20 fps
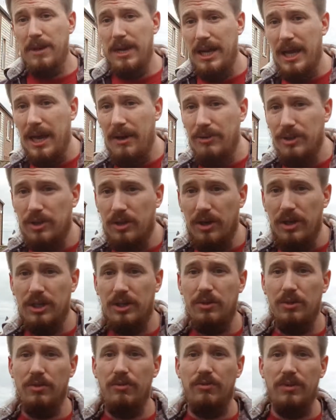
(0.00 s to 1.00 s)
Now he's got
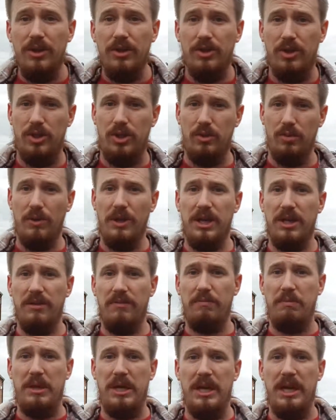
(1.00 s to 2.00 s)
into a real swing
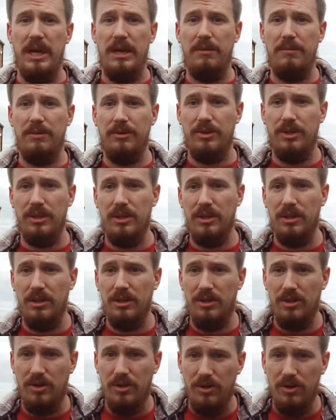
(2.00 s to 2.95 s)
of being able to